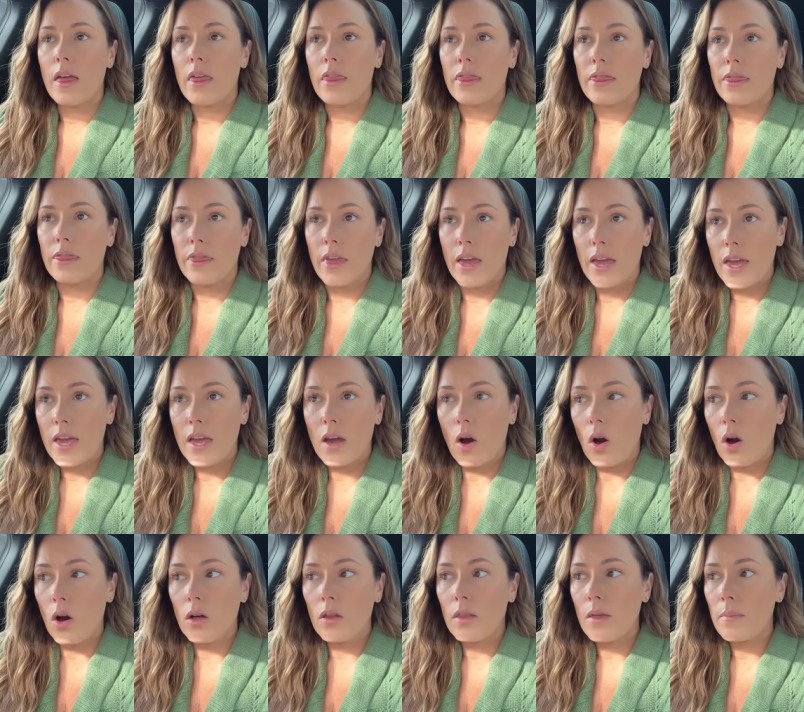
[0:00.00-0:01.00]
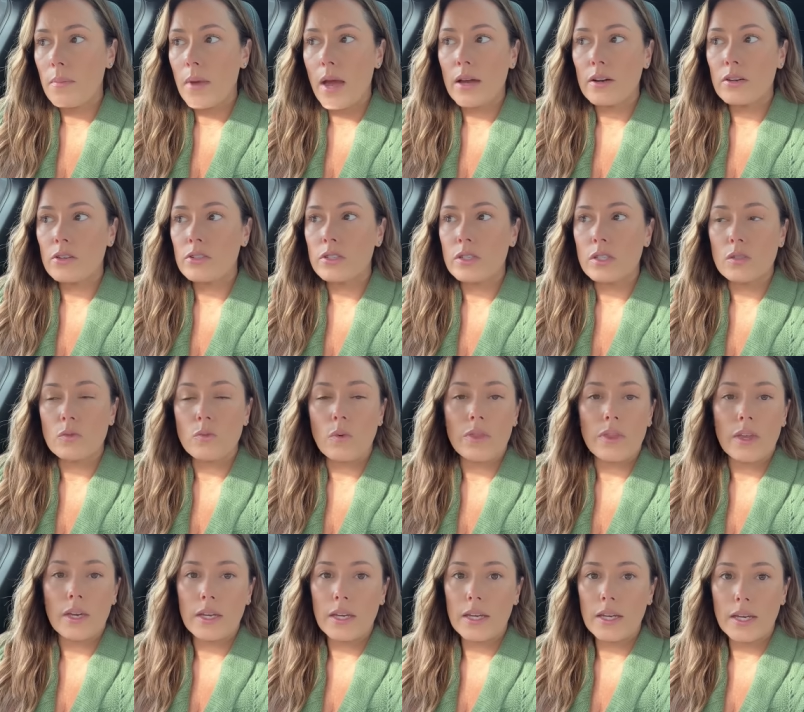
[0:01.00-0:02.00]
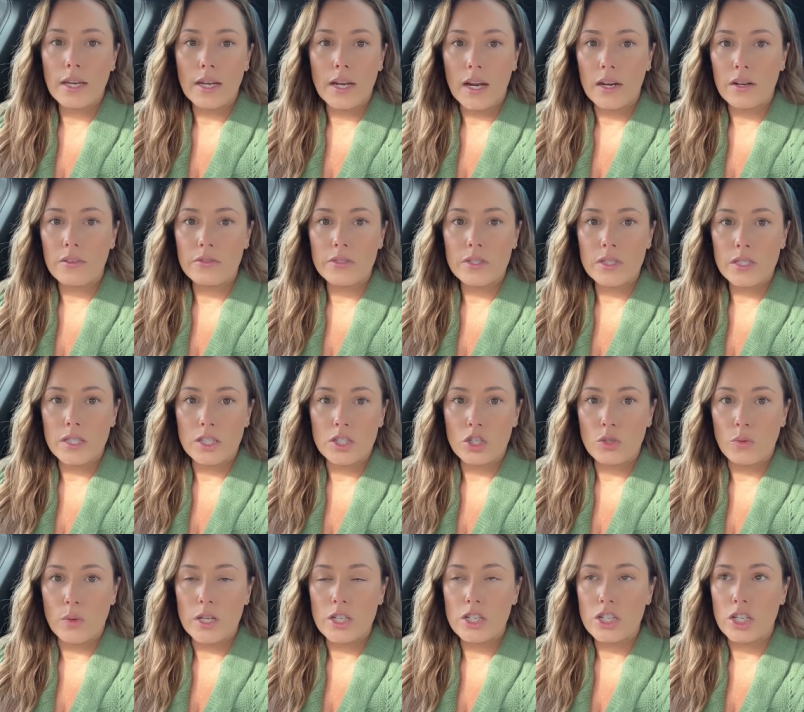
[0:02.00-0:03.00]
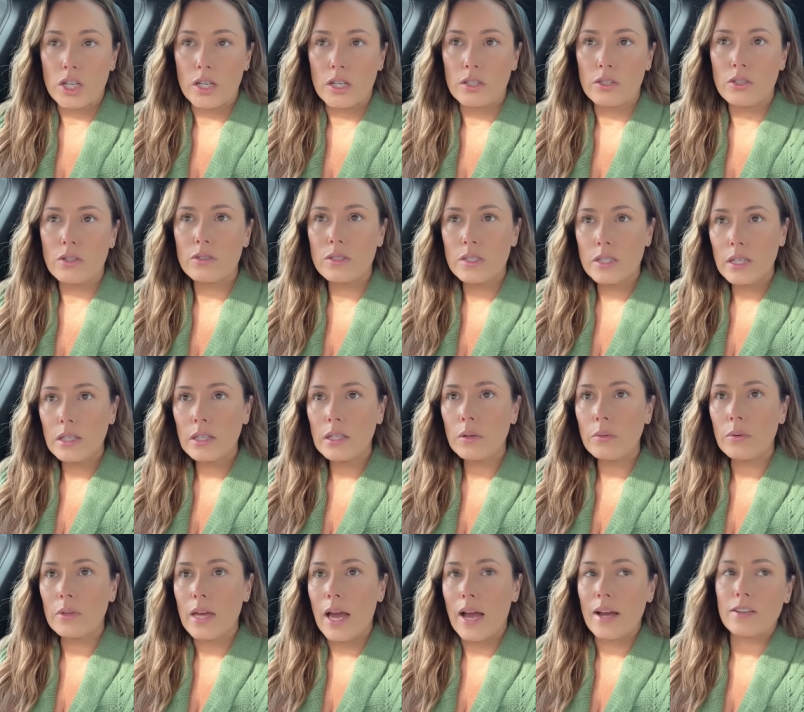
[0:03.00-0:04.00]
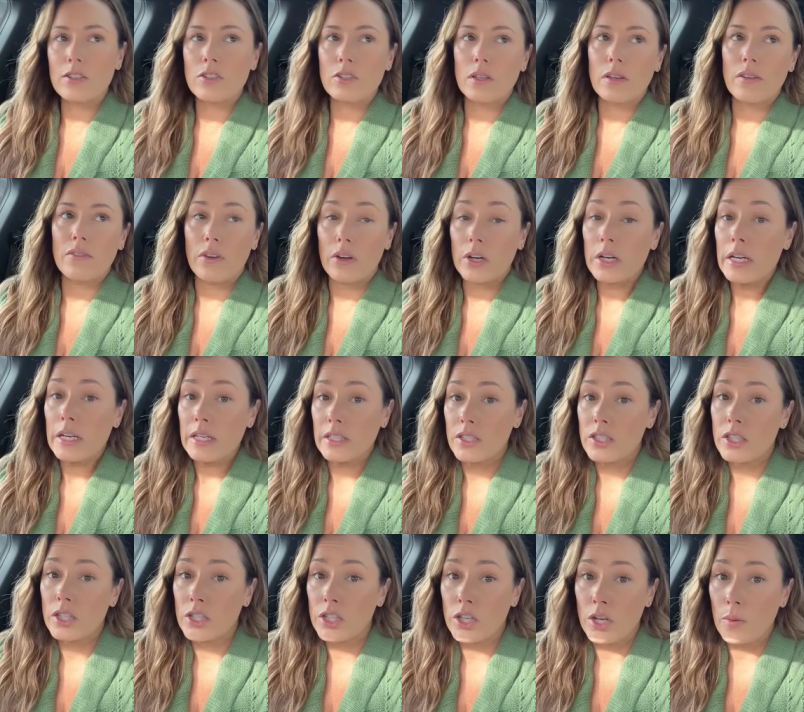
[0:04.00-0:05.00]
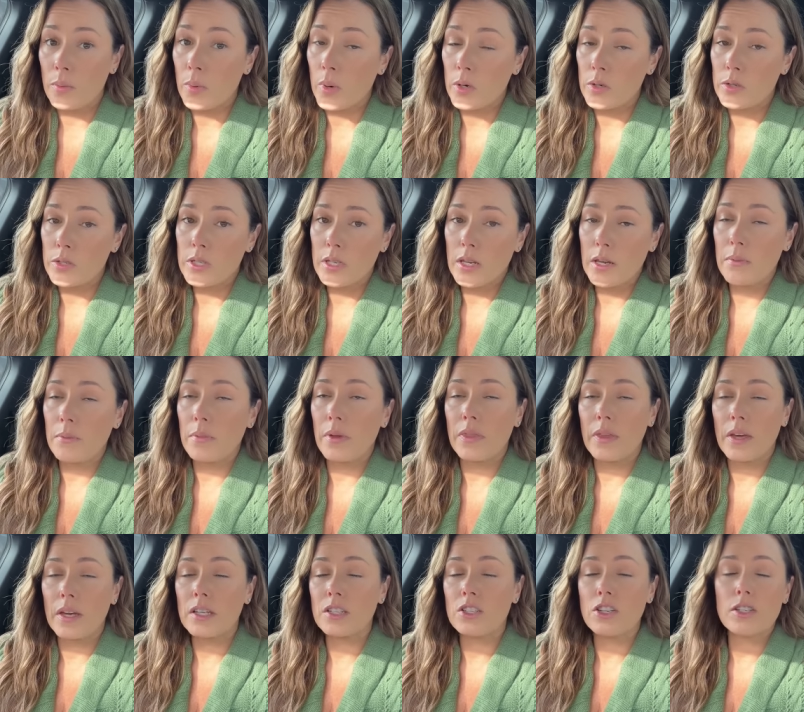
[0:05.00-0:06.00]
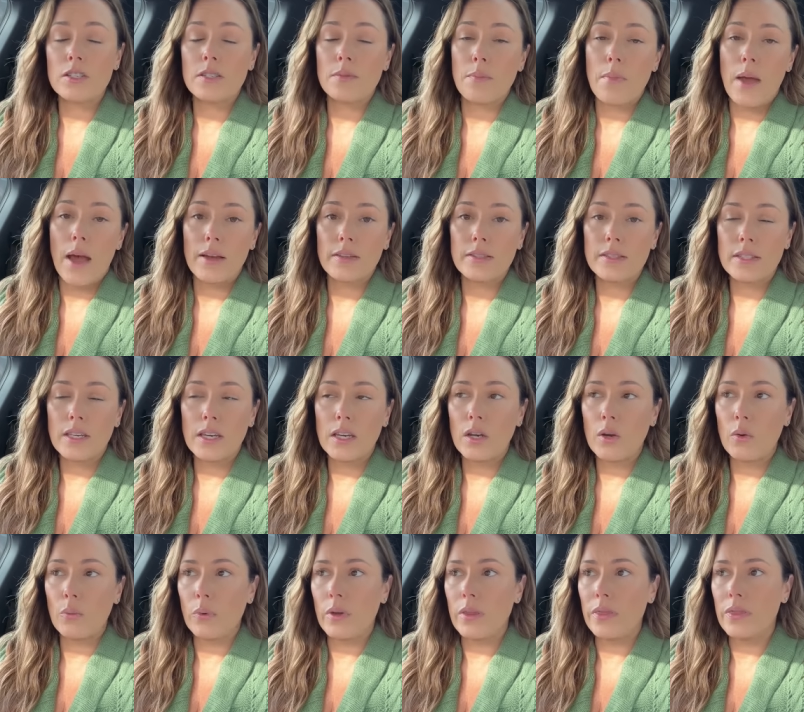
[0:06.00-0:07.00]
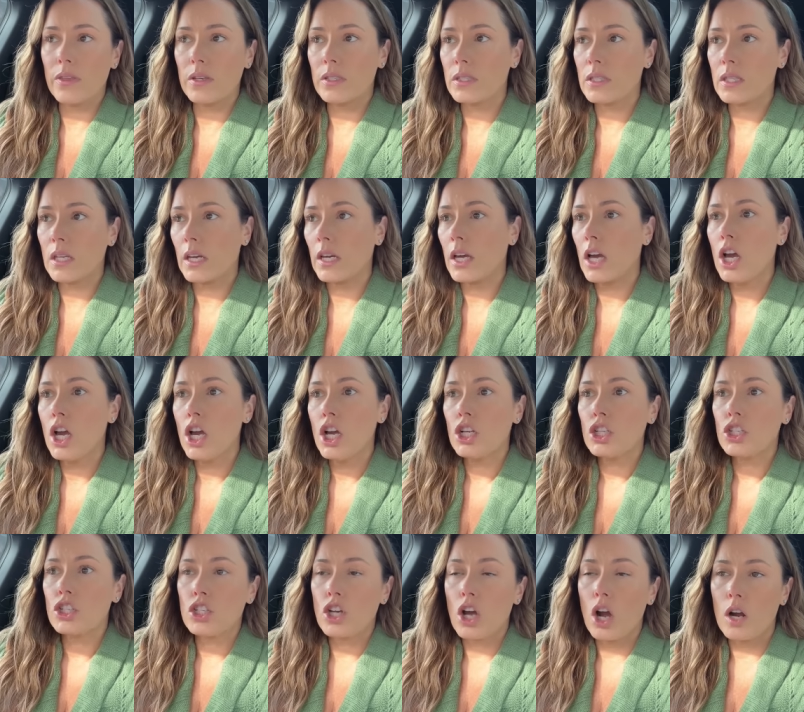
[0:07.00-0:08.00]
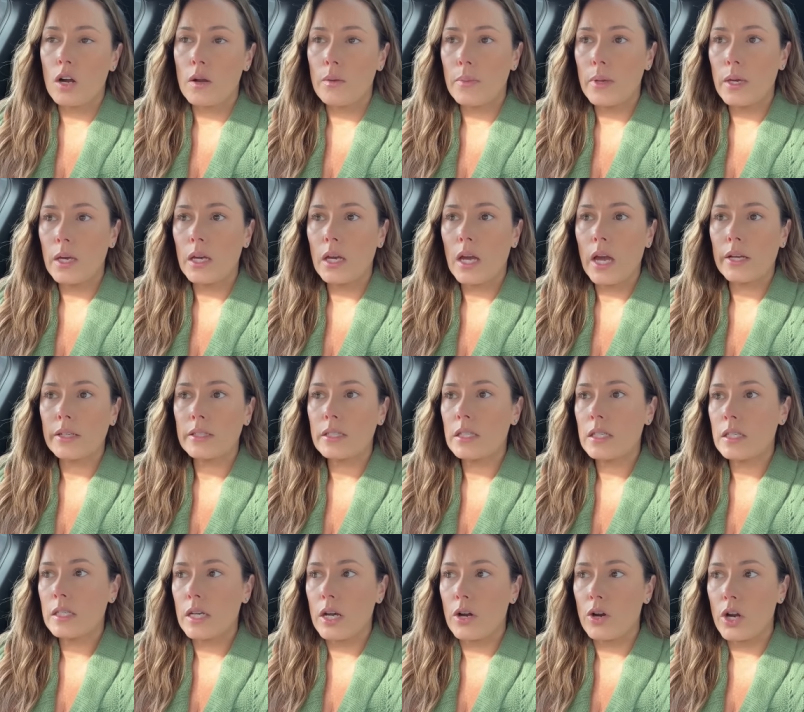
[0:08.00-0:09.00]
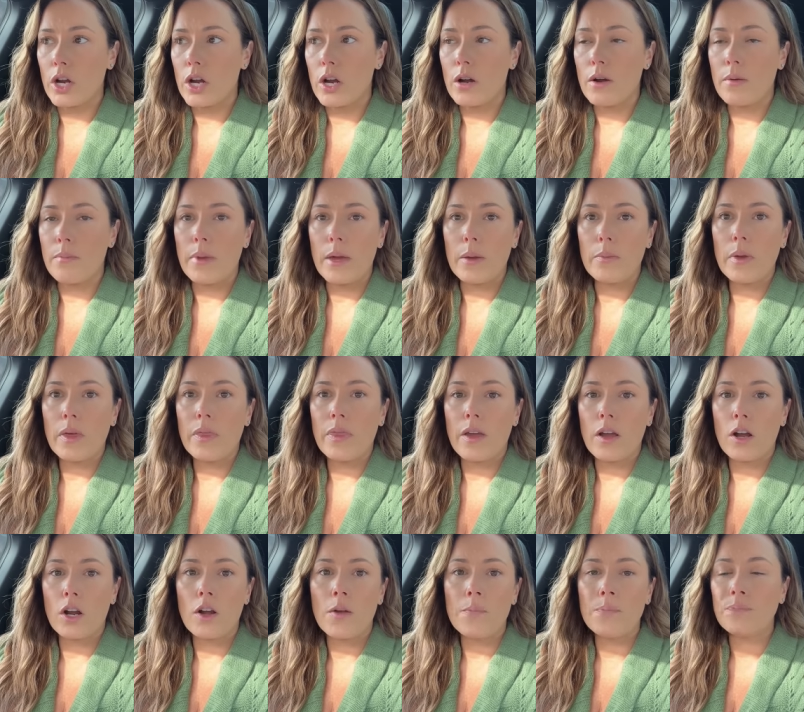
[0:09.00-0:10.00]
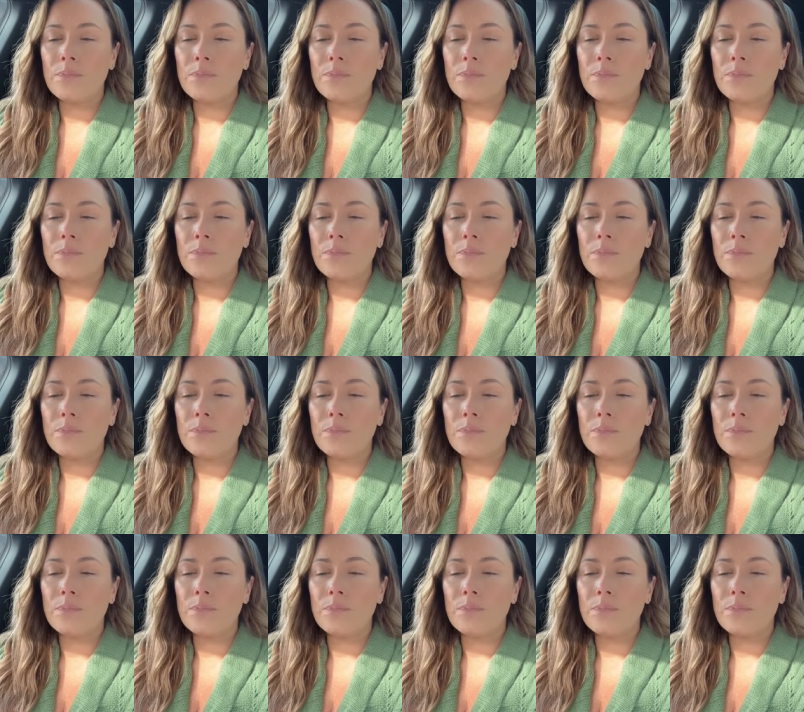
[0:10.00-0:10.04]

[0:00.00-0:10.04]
Mm-hmm. they all that matters is what they can get out of the situation you're dealing with actually a very insecure person but they can just mask it with this like charming exterior maybe they're